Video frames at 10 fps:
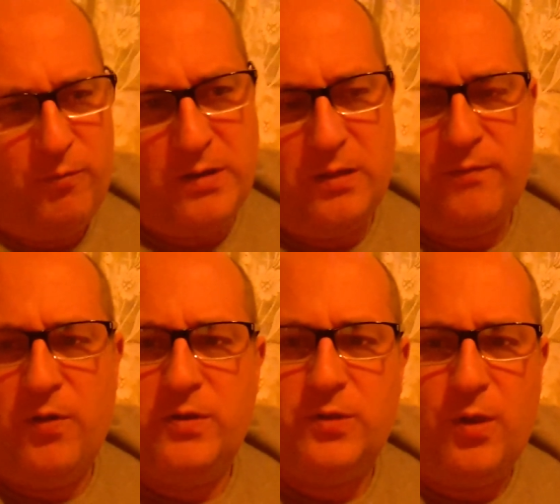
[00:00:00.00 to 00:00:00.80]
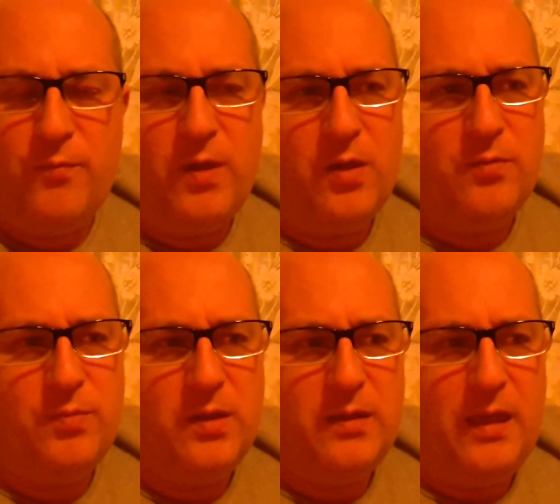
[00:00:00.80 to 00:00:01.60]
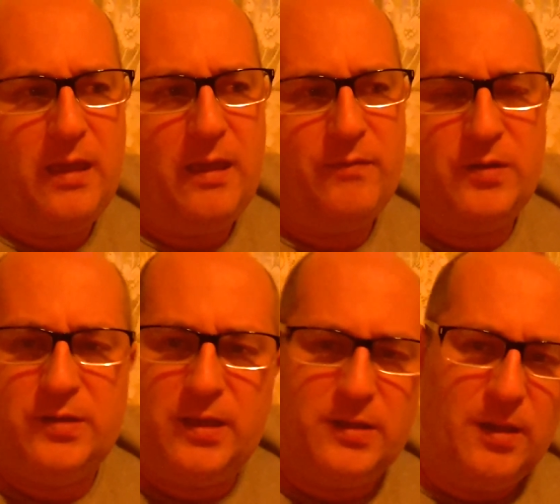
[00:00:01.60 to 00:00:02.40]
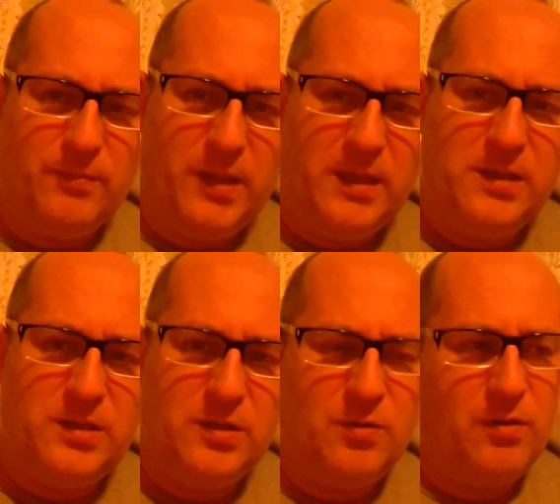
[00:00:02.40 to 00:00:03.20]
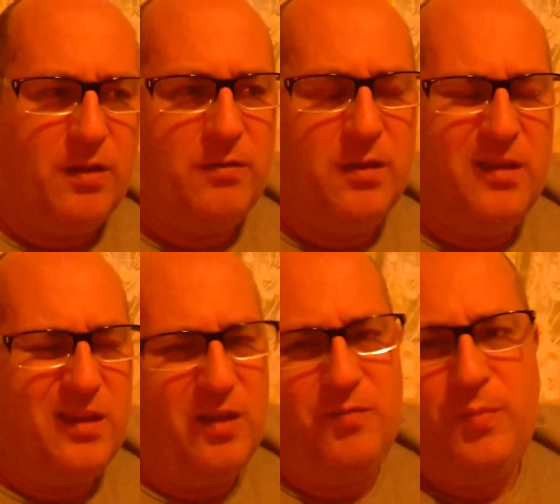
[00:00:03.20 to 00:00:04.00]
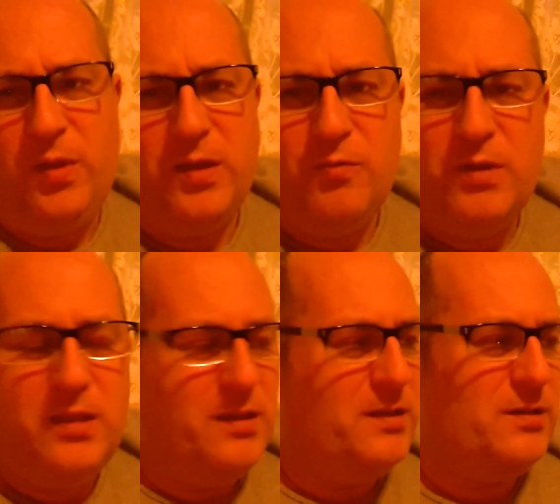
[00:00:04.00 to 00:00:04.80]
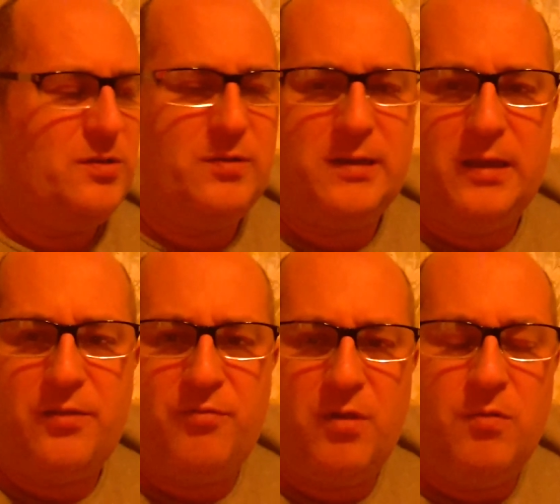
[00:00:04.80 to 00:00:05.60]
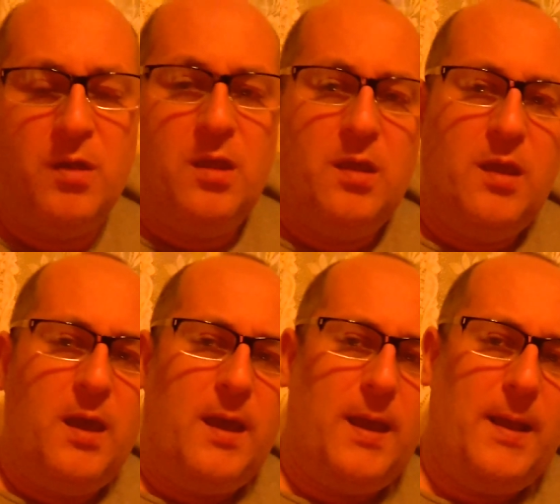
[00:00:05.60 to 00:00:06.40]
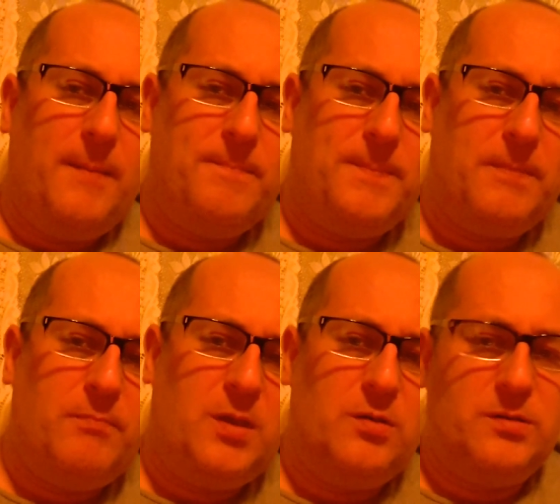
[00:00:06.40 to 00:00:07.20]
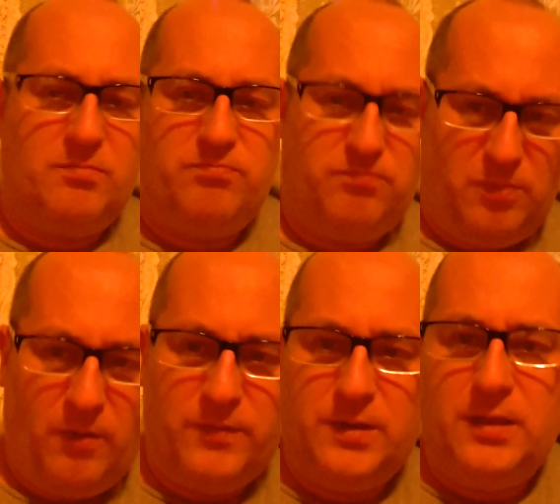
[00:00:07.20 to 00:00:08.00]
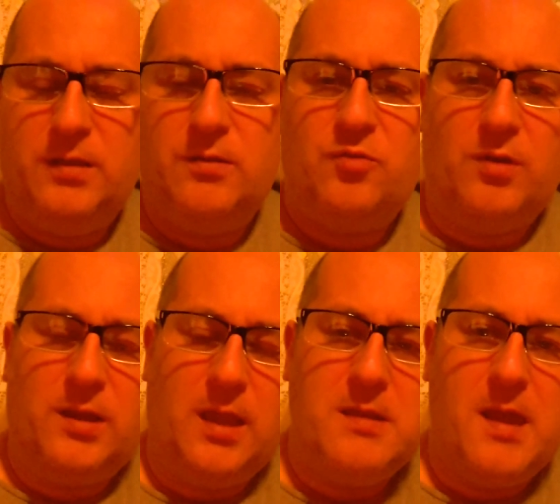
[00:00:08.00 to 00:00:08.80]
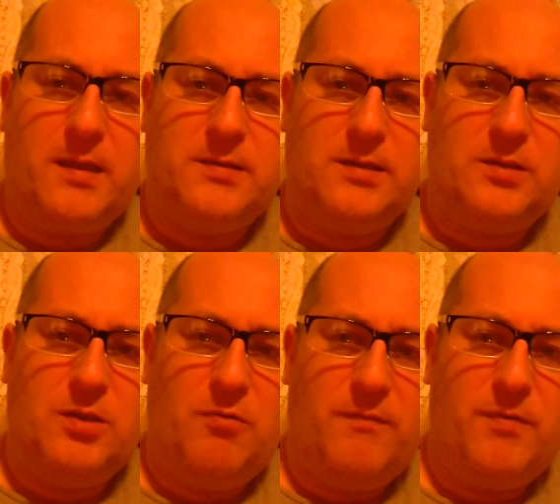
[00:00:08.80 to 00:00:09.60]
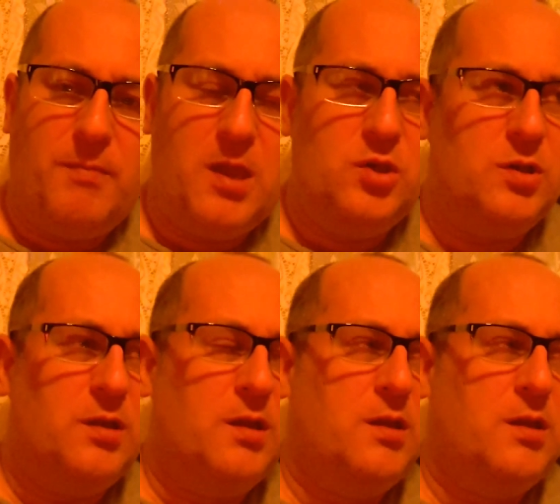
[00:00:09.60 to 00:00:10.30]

read it the first time round, but after six updates, you sort of go, can't bother to read this and just click through um, because obviously they're trying to gain access to your information.